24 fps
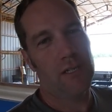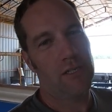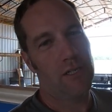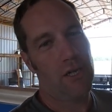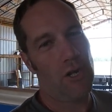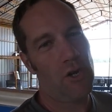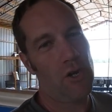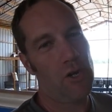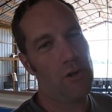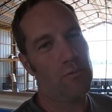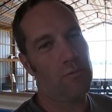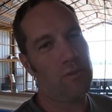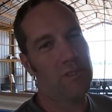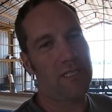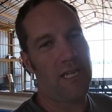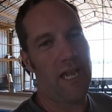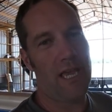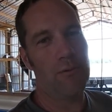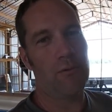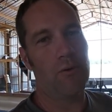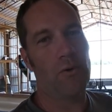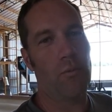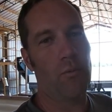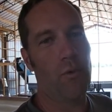Kurt was
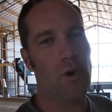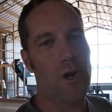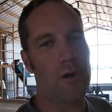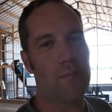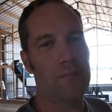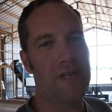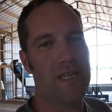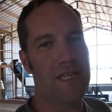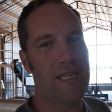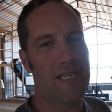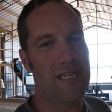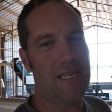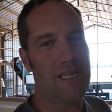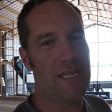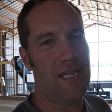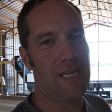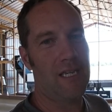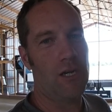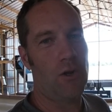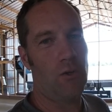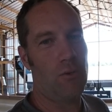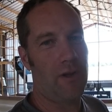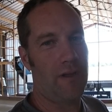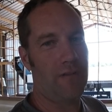able to work me
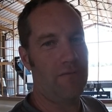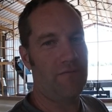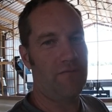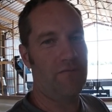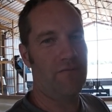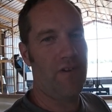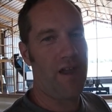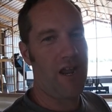in on a